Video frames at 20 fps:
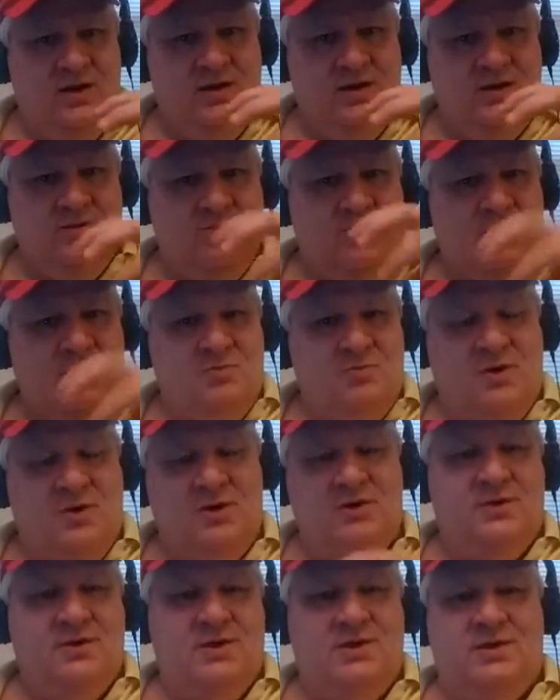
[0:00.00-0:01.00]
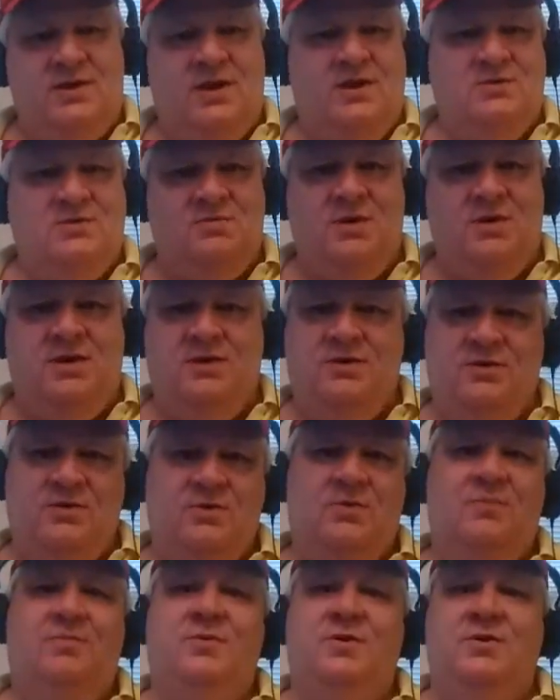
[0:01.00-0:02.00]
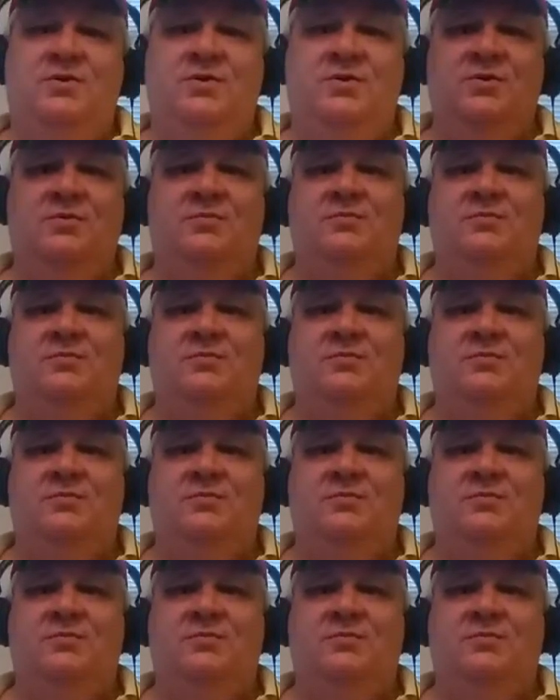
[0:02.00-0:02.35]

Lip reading: what are the things we can do if you do?